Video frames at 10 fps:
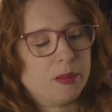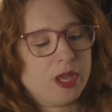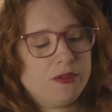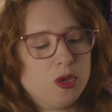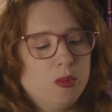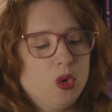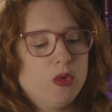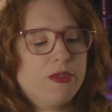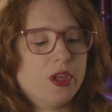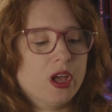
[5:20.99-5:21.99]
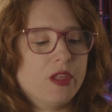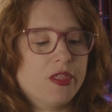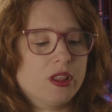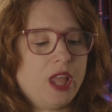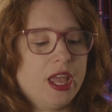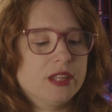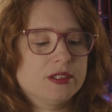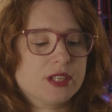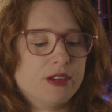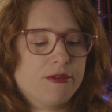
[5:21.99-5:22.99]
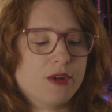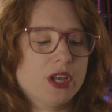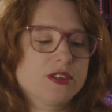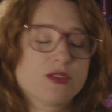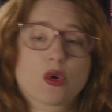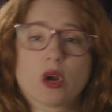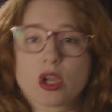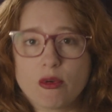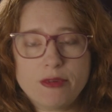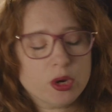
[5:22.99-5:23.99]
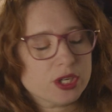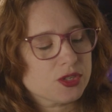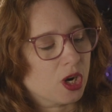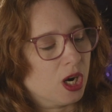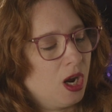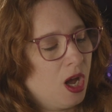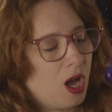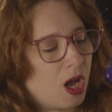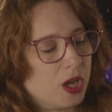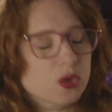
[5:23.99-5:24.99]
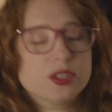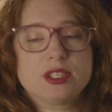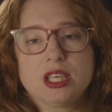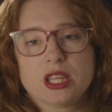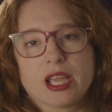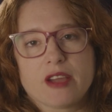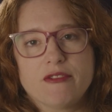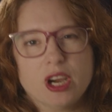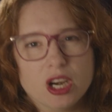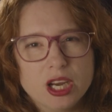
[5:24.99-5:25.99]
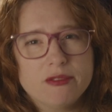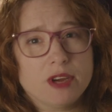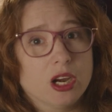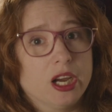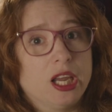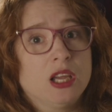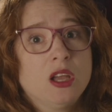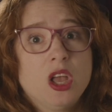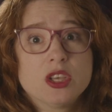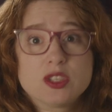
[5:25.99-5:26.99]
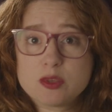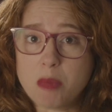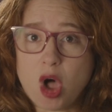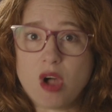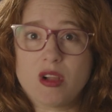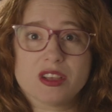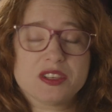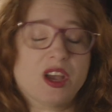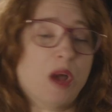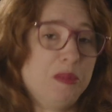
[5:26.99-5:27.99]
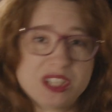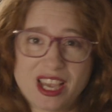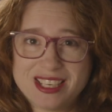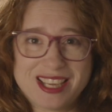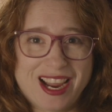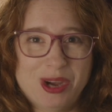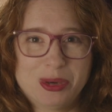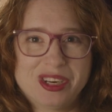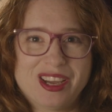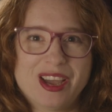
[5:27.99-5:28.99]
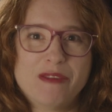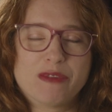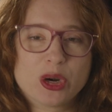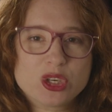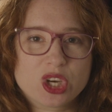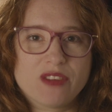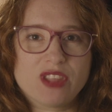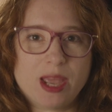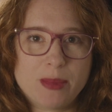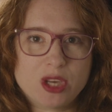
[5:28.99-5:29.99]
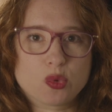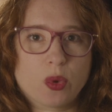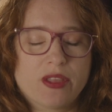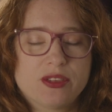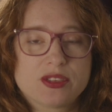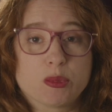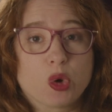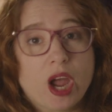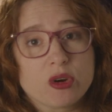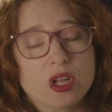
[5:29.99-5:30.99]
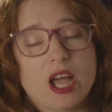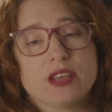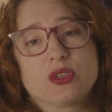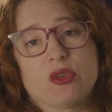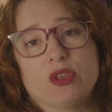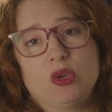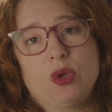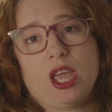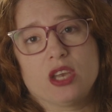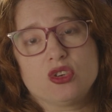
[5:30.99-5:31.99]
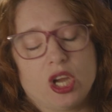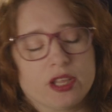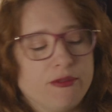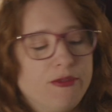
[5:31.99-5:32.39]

If you move the lens in front of the critical focuser, you'll see like a very, very small upside down version of the image with some ground glass so that you can check the